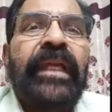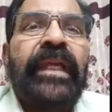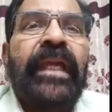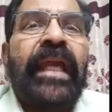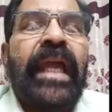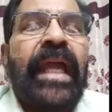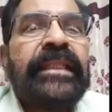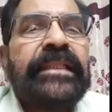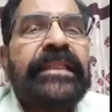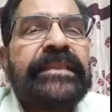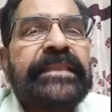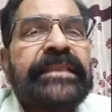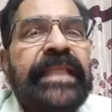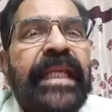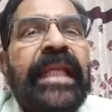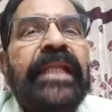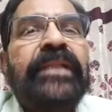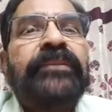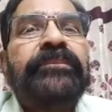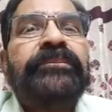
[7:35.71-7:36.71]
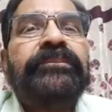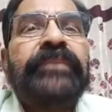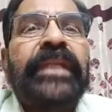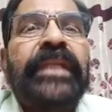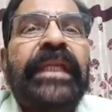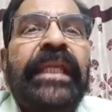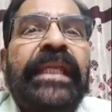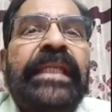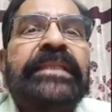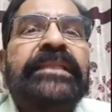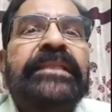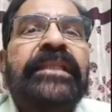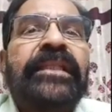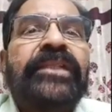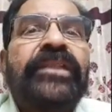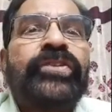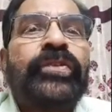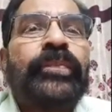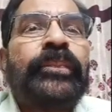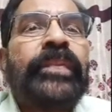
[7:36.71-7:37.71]
And the second is
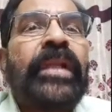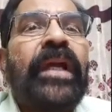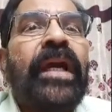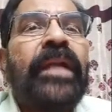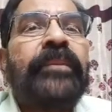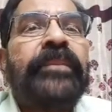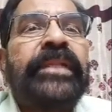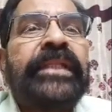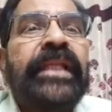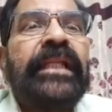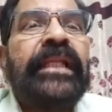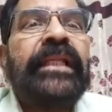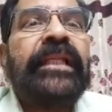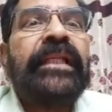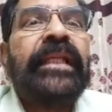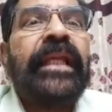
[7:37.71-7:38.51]
supraorbital,